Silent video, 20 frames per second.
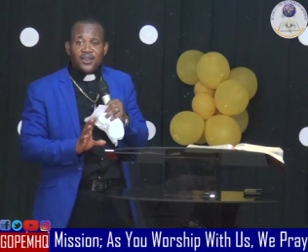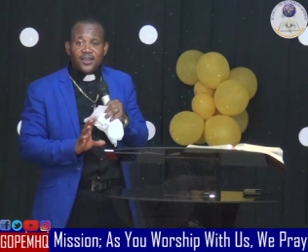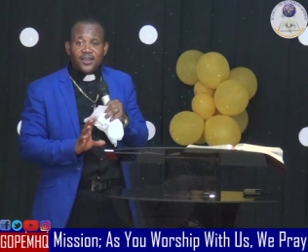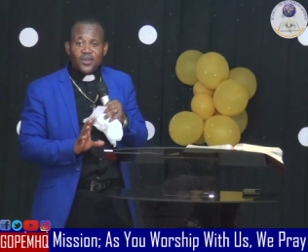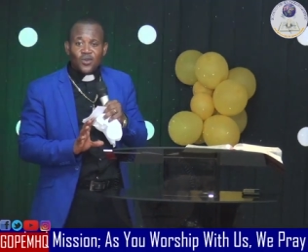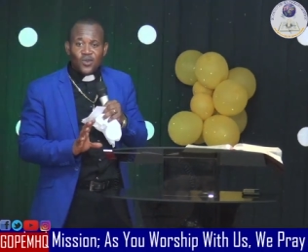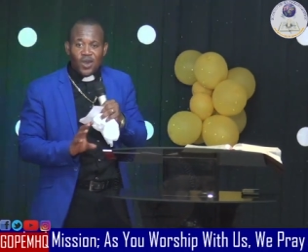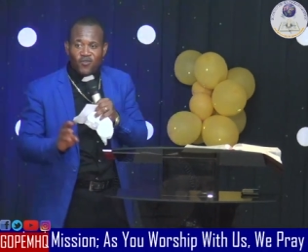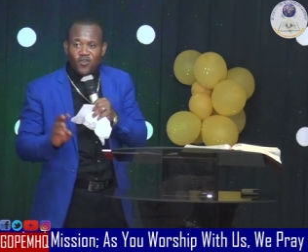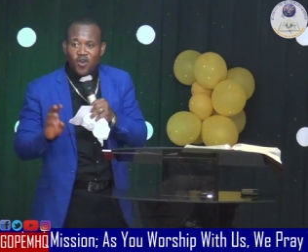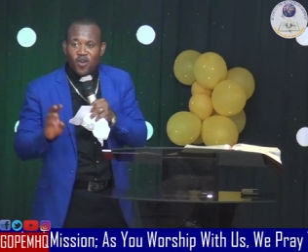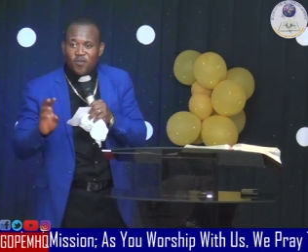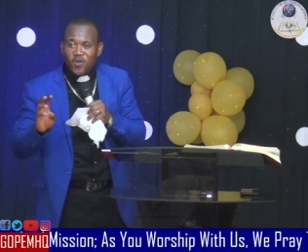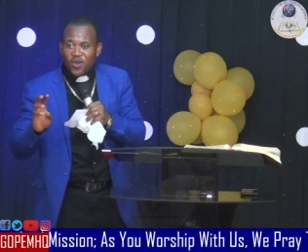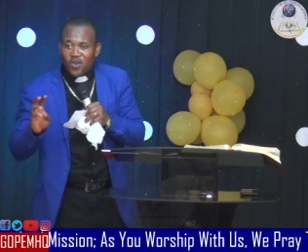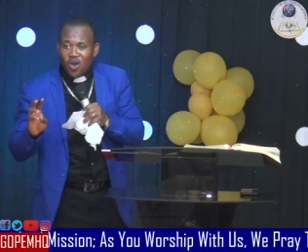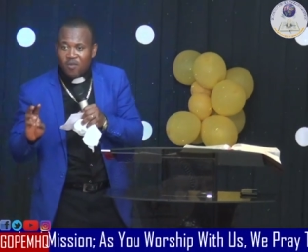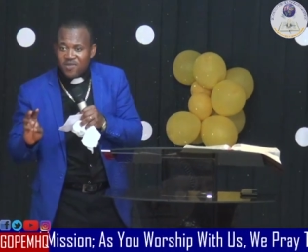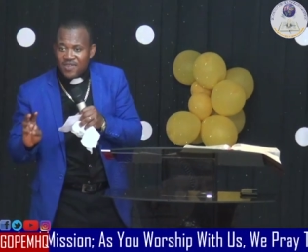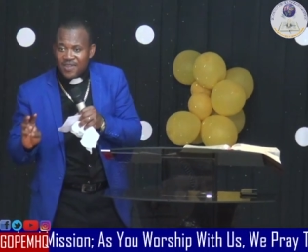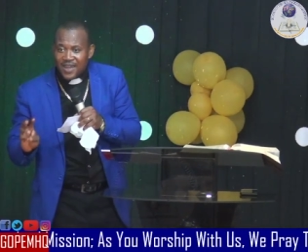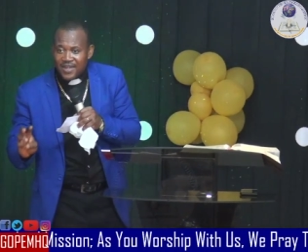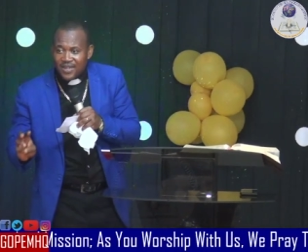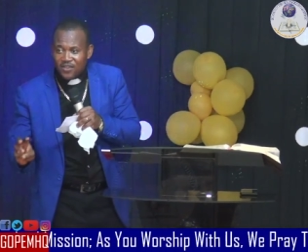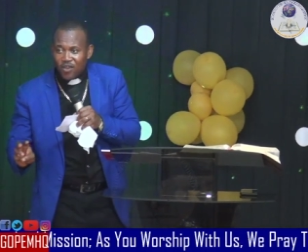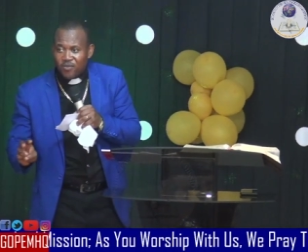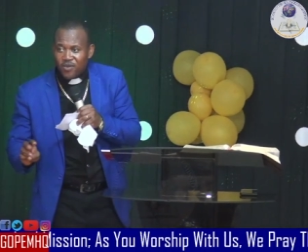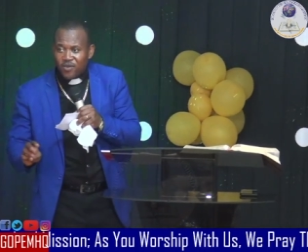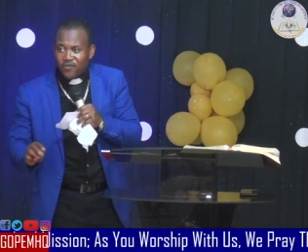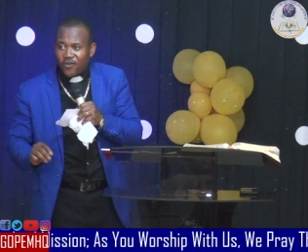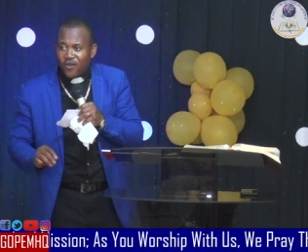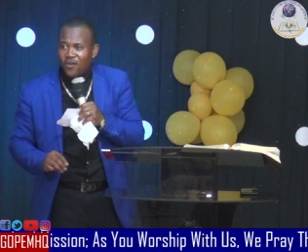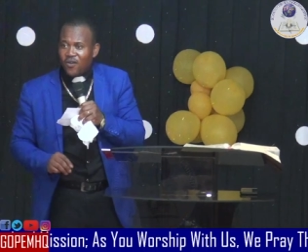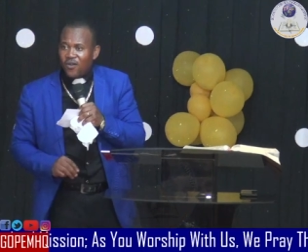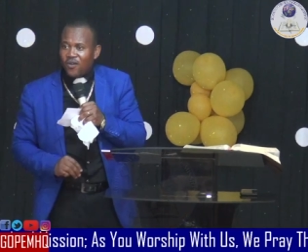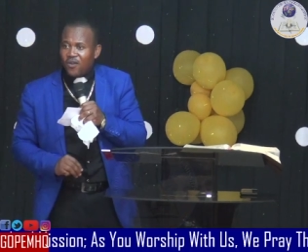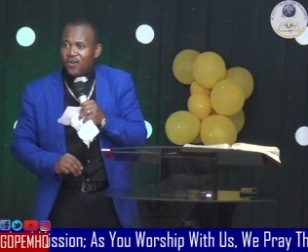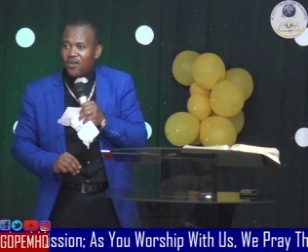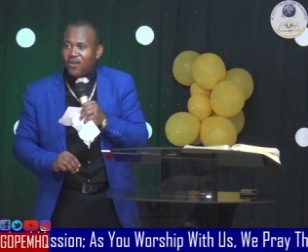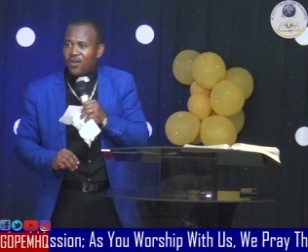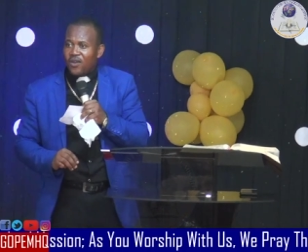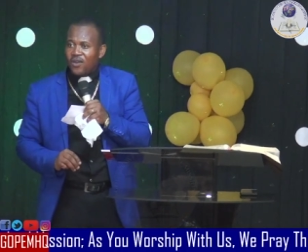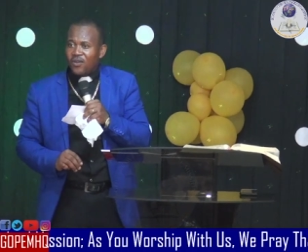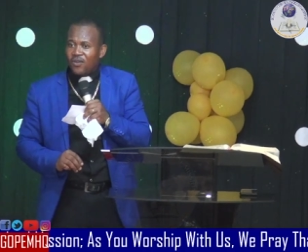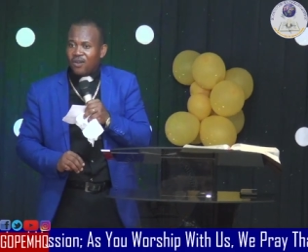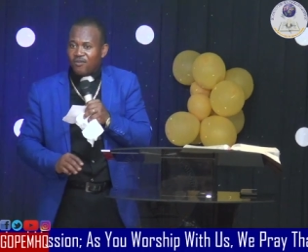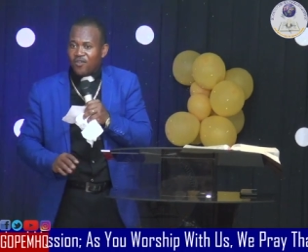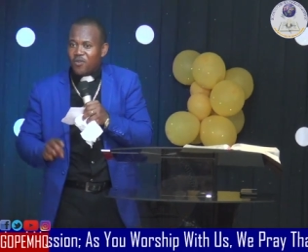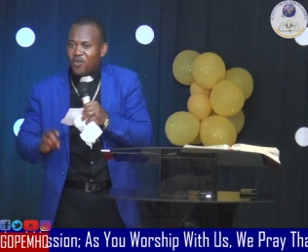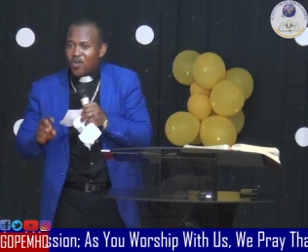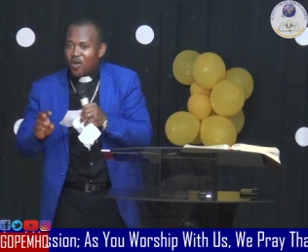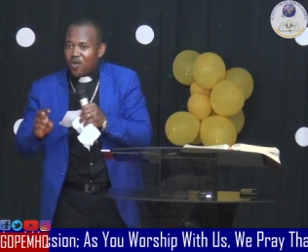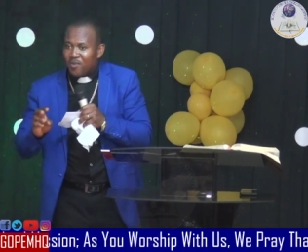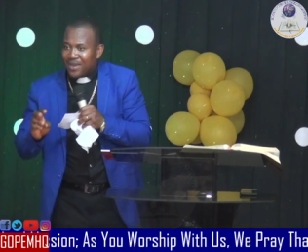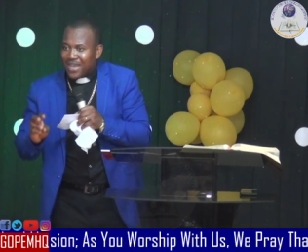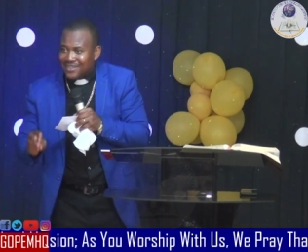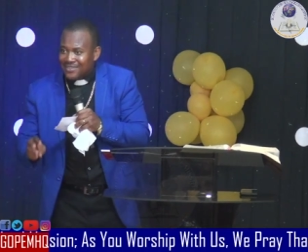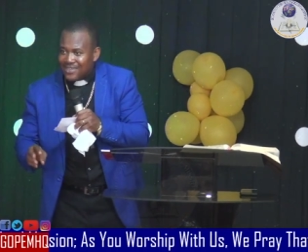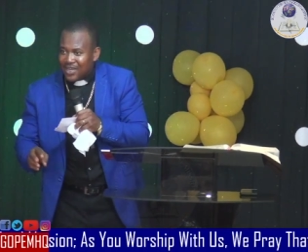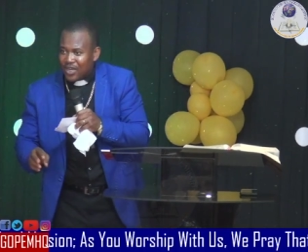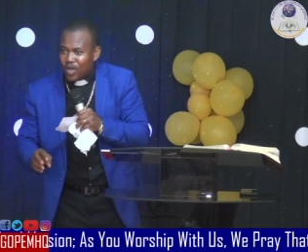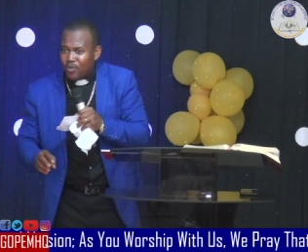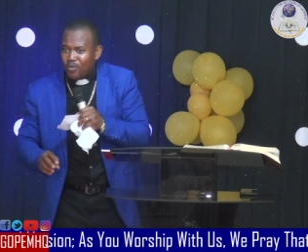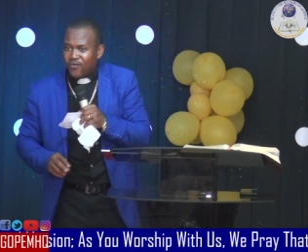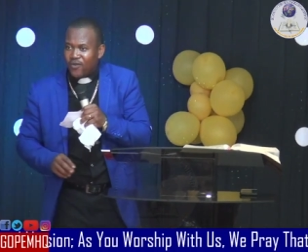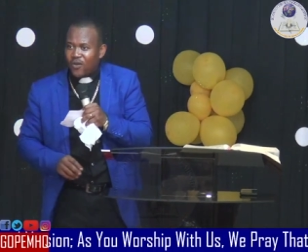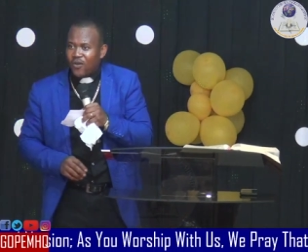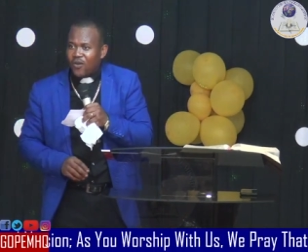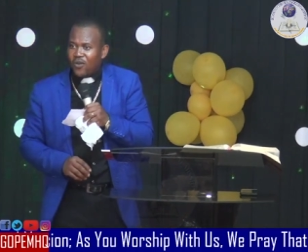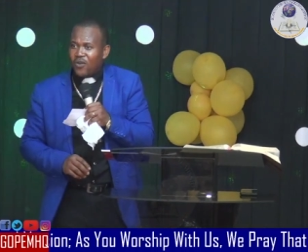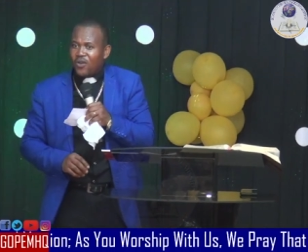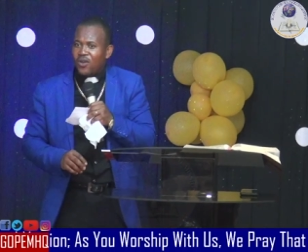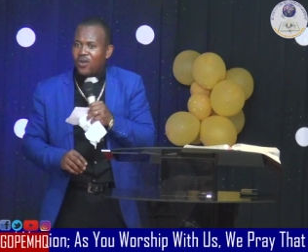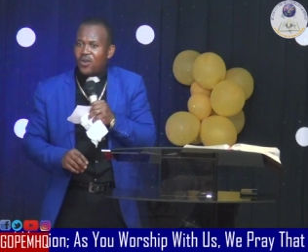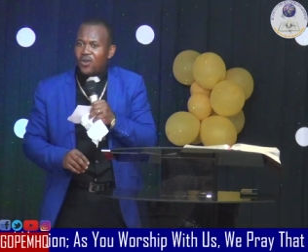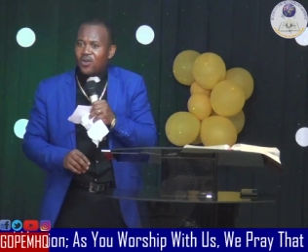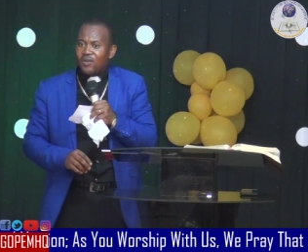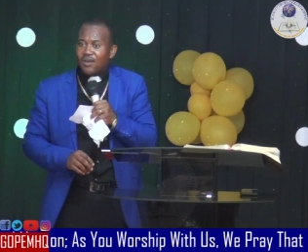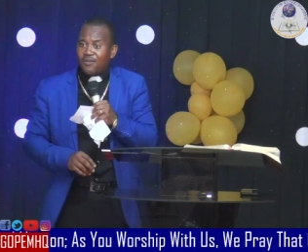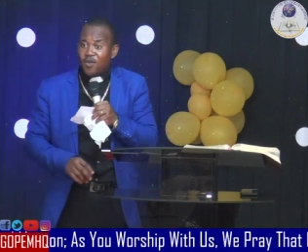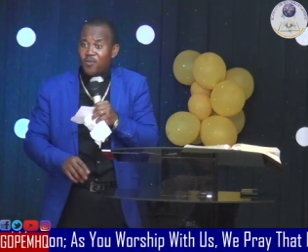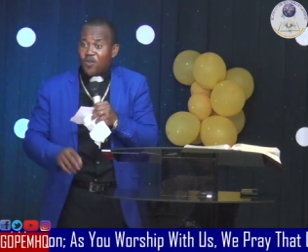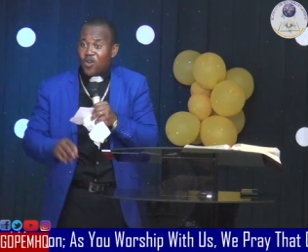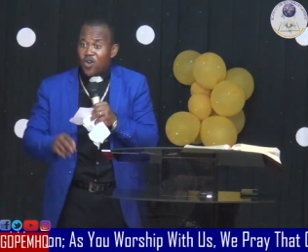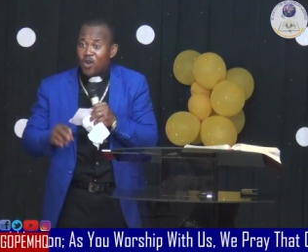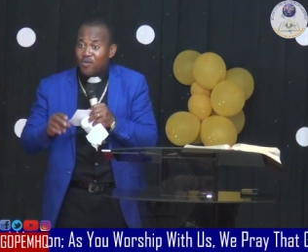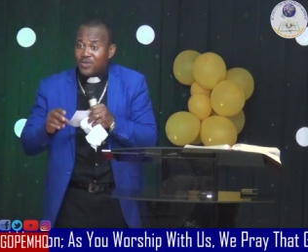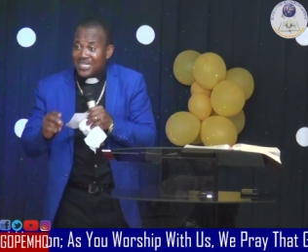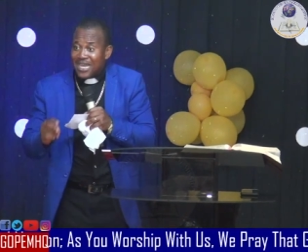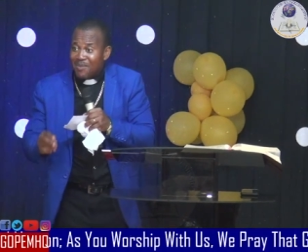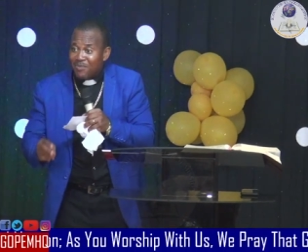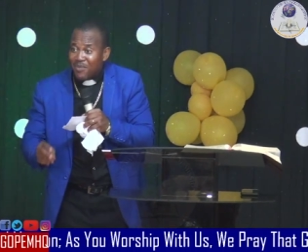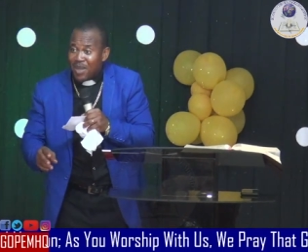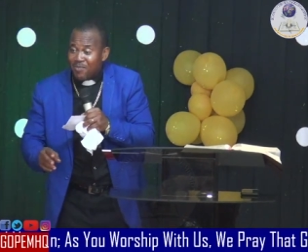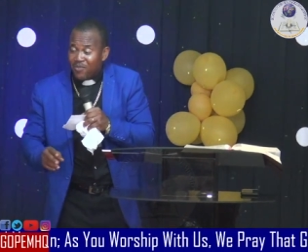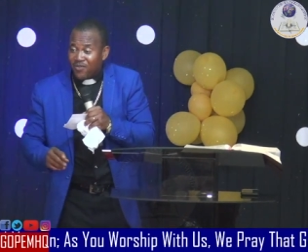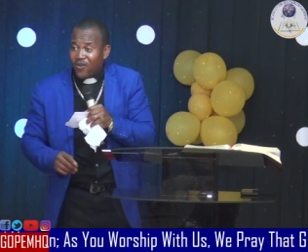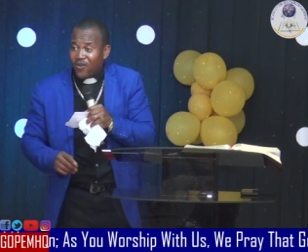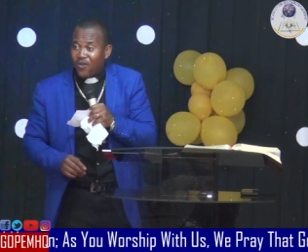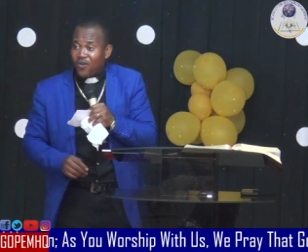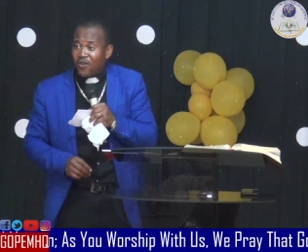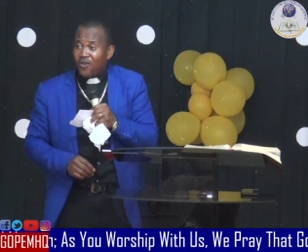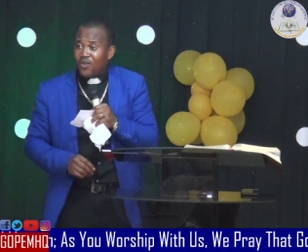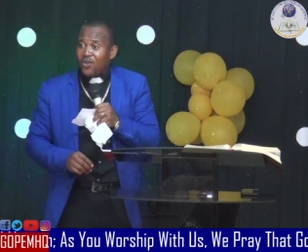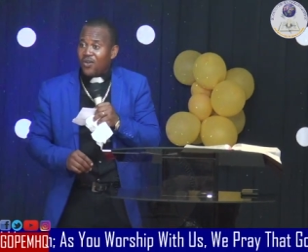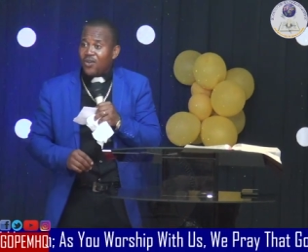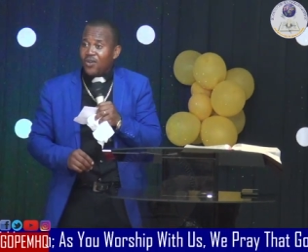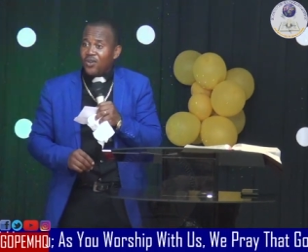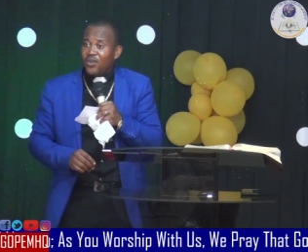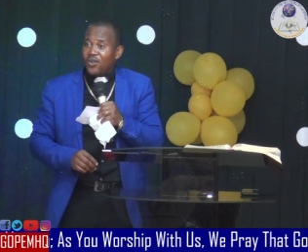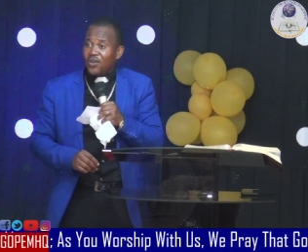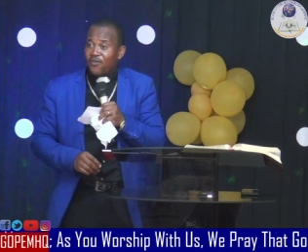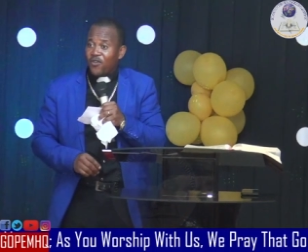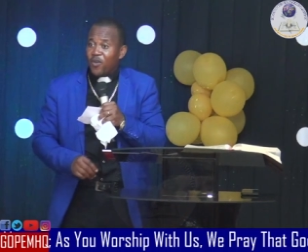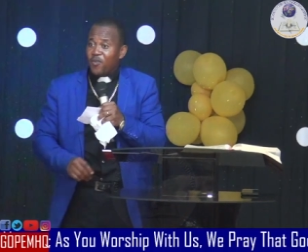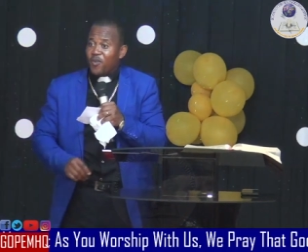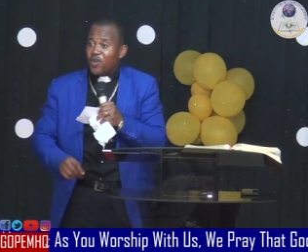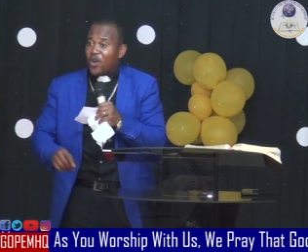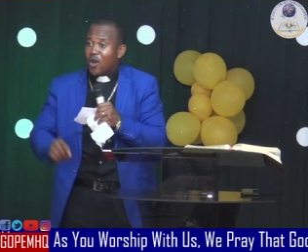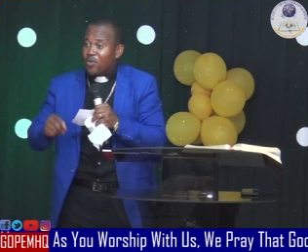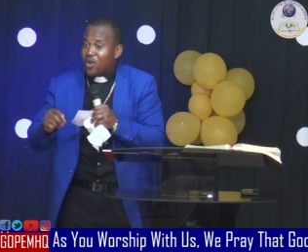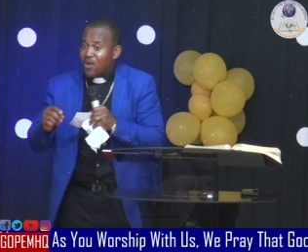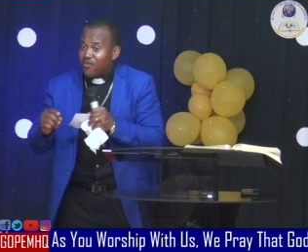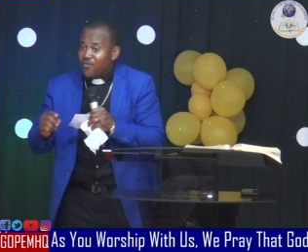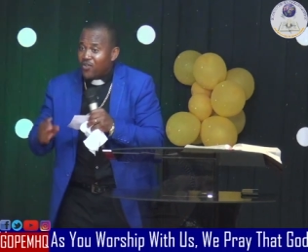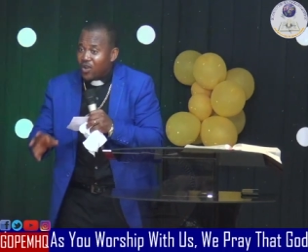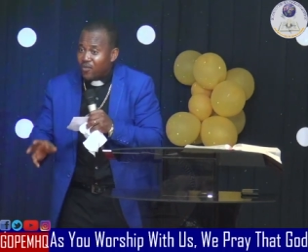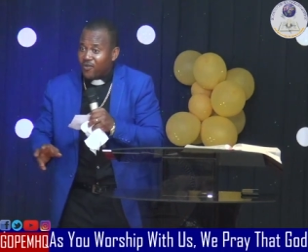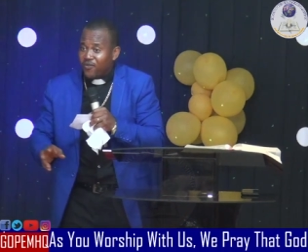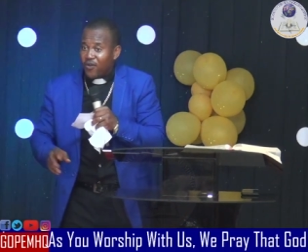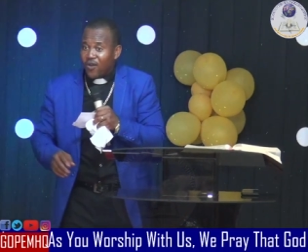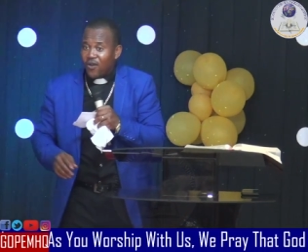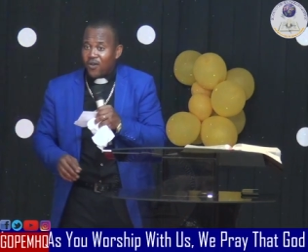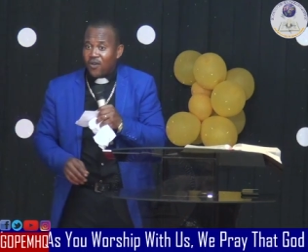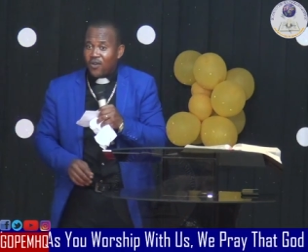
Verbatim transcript: You have not become senator before. You have not become councillor before. You have not become chairman before. You have not become governor before.